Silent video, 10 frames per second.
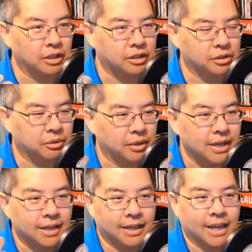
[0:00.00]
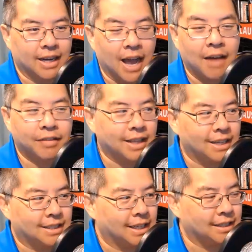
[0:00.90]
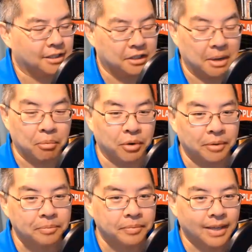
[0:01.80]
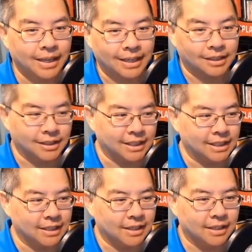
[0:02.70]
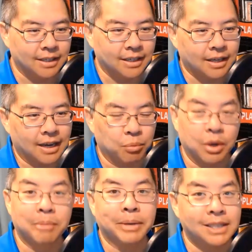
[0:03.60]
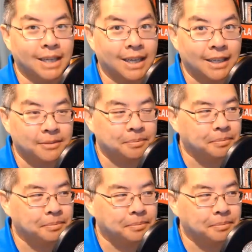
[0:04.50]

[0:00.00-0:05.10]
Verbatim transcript: So again, having that data separate and clean and well-maintained